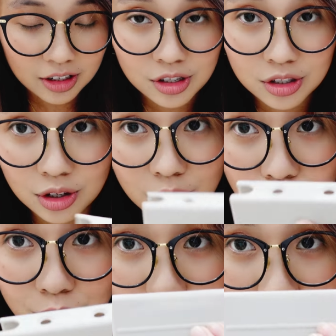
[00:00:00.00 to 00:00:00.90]

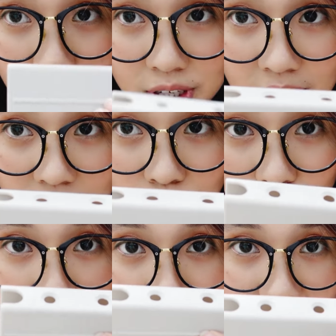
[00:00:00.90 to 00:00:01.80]
So you get
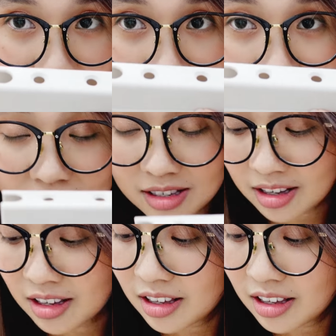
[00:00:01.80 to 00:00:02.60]
one of these